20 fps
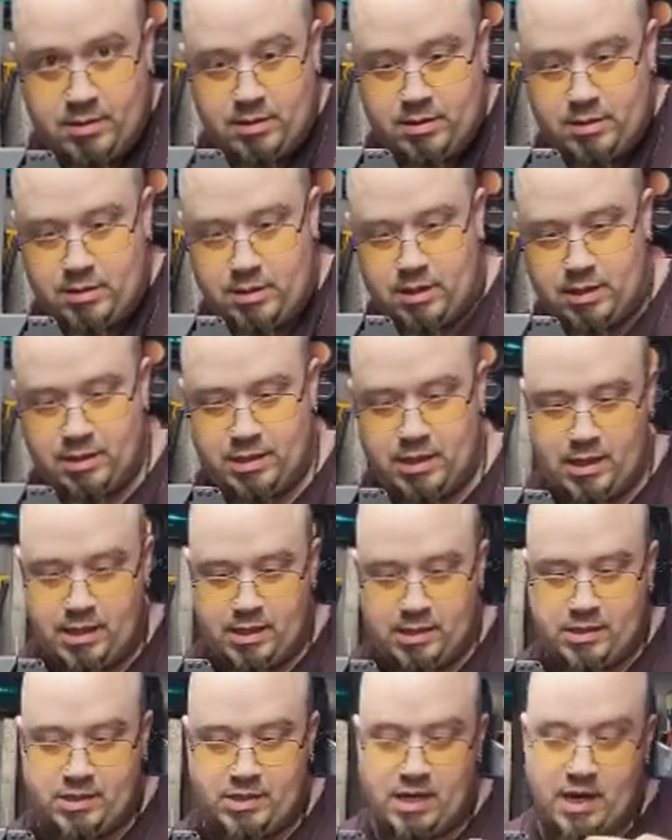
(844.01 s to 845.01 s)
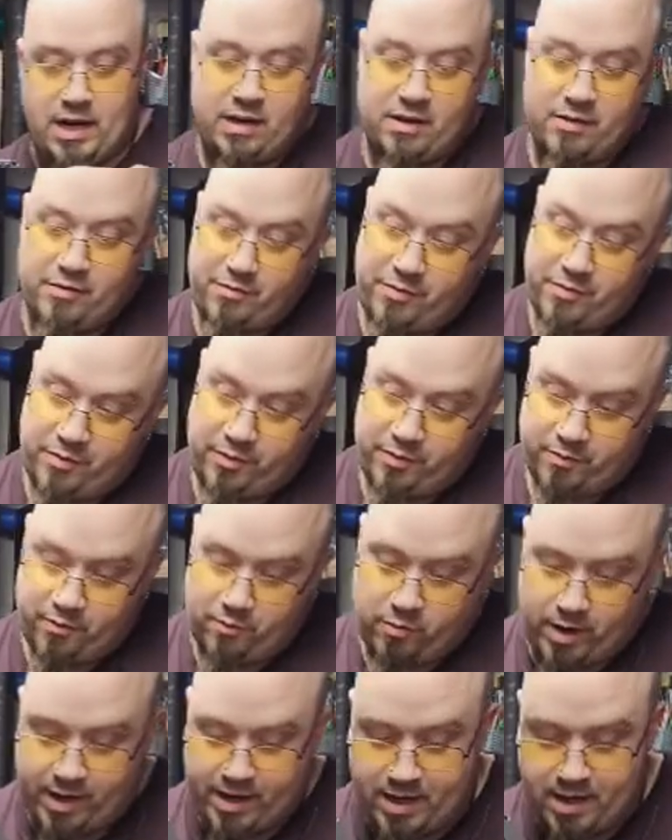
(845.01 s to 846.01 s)
on the inside of
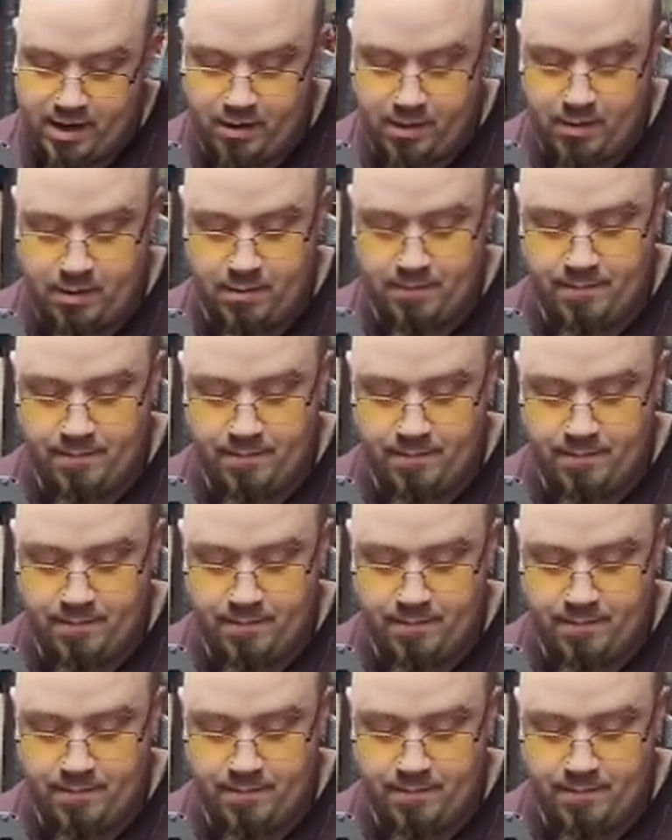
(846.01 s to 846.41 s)
right here.